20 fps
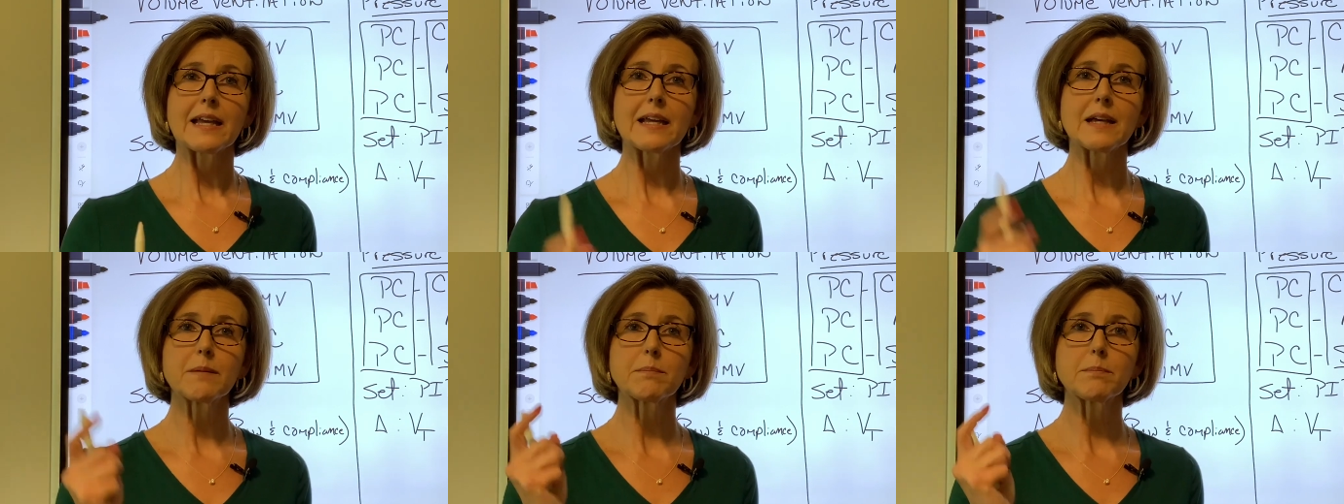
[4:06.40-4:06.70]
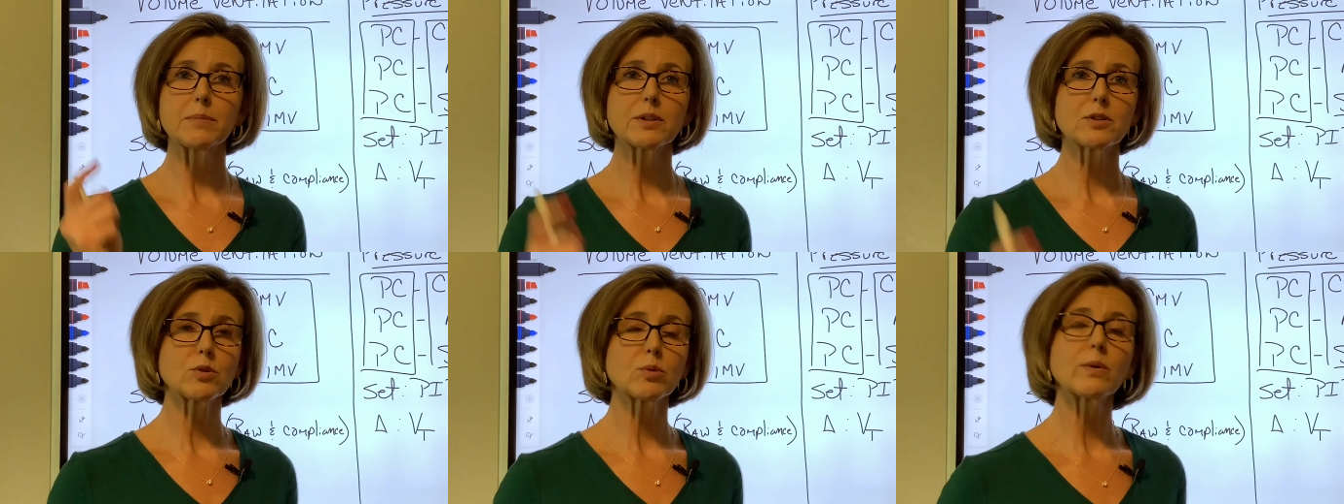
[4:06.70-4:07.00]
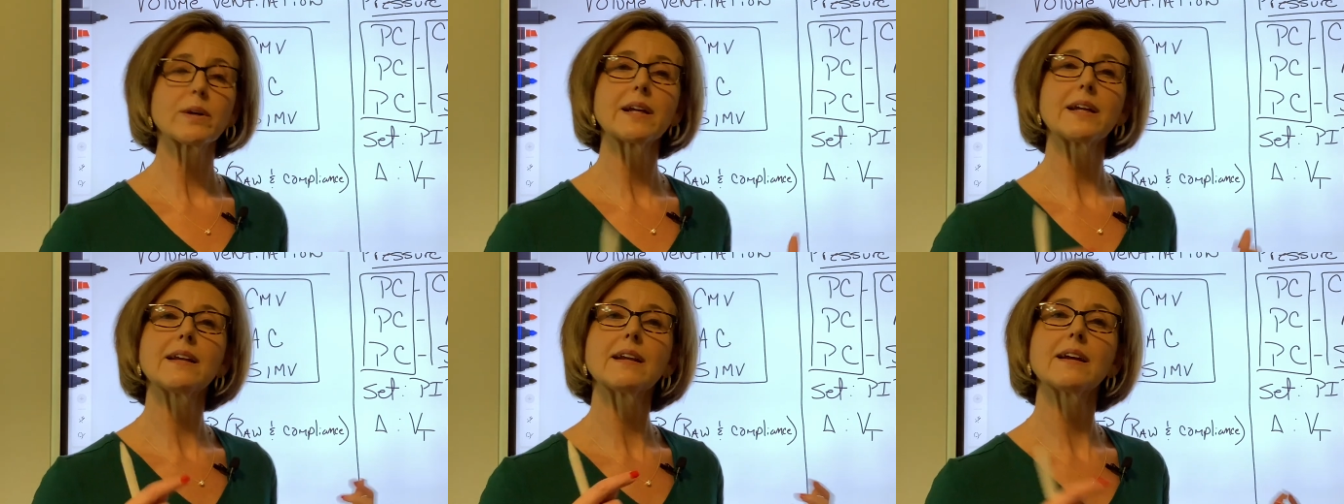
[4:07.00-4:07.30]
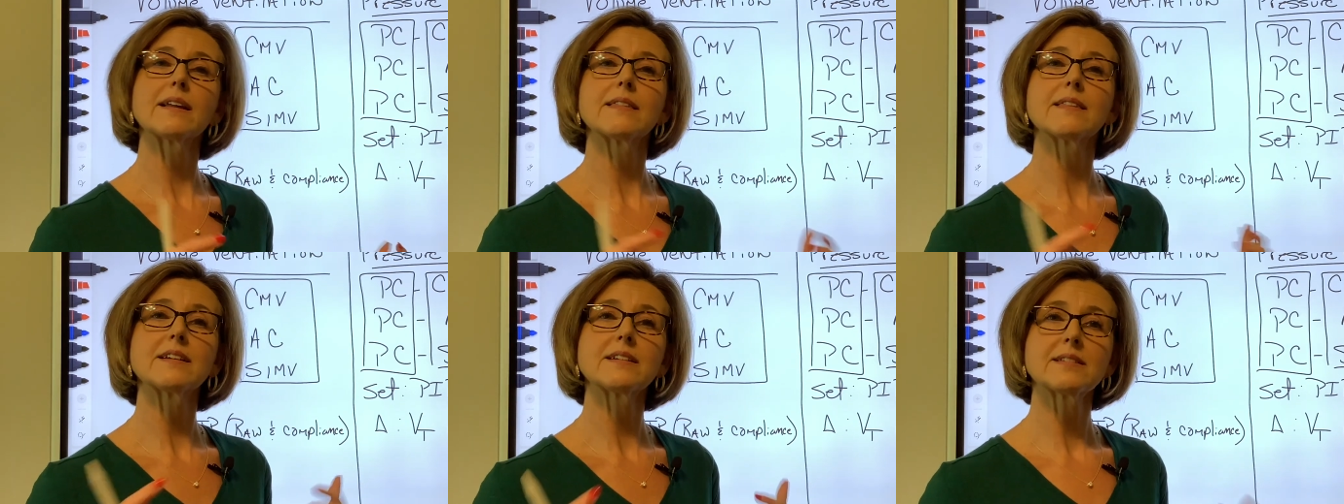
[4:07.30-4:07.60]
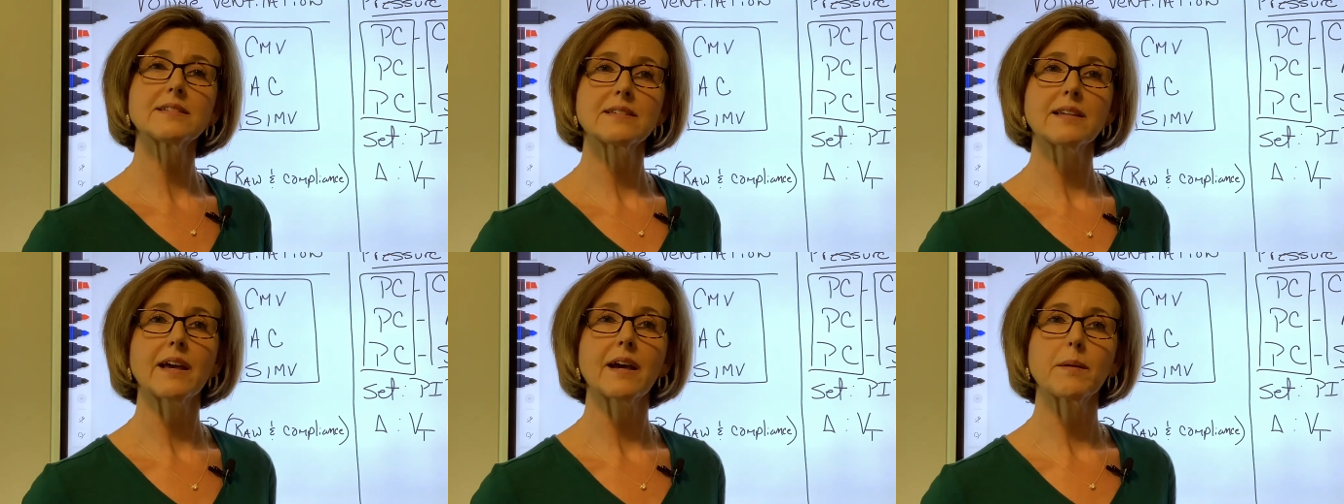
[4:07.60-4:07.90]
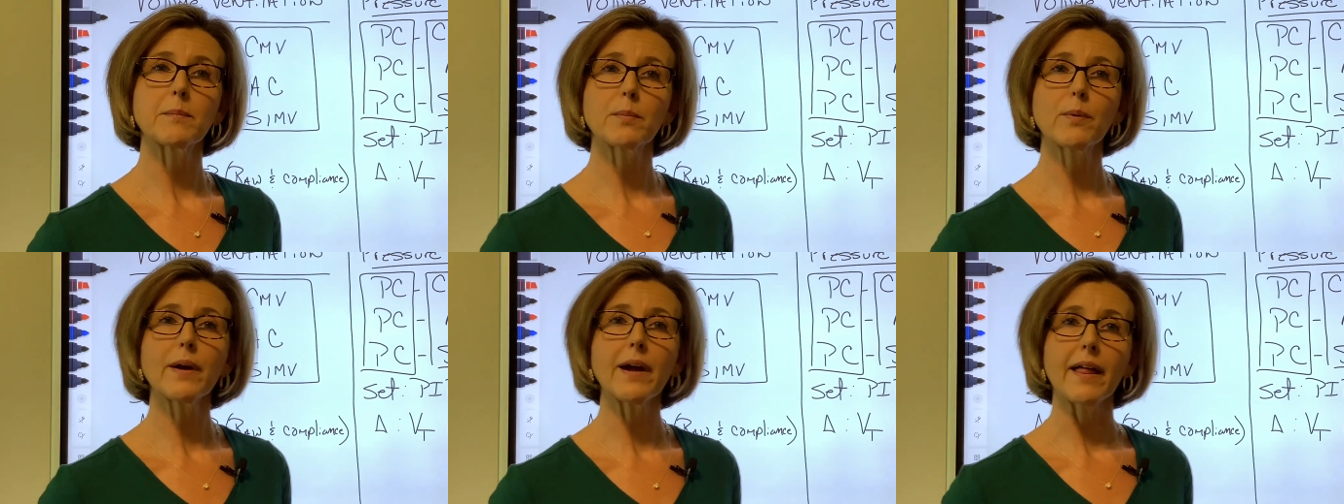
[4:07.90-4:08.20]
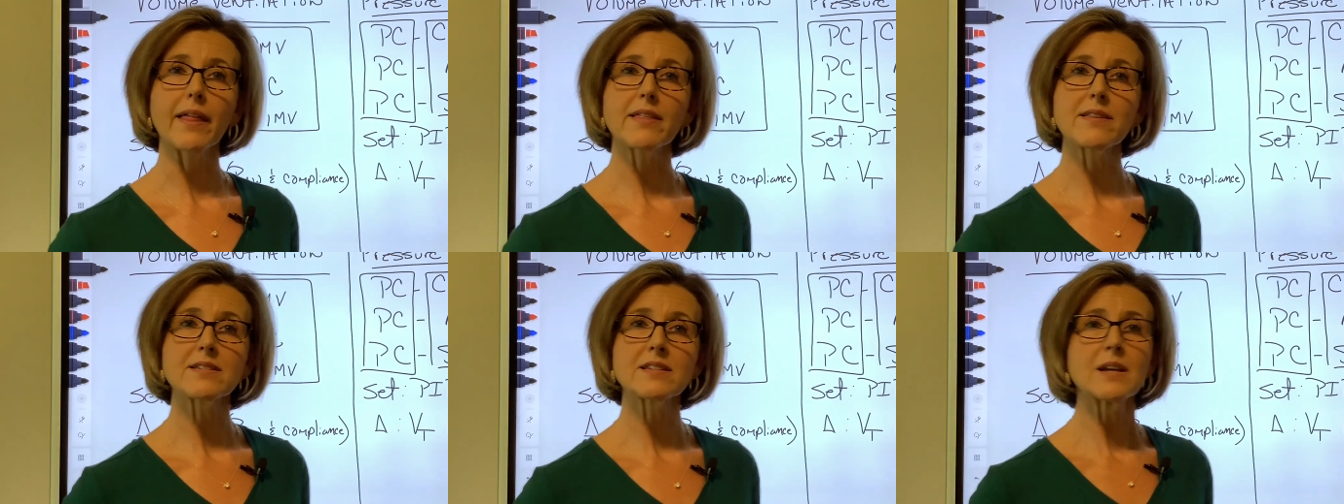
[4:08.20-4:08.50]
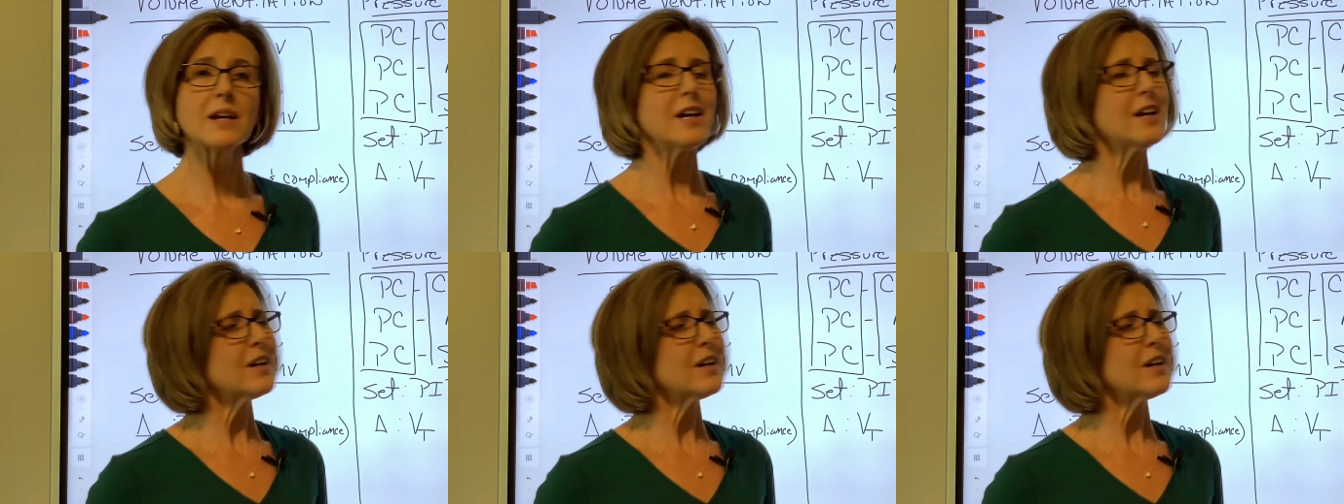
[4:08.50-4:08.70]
in between the set breaths.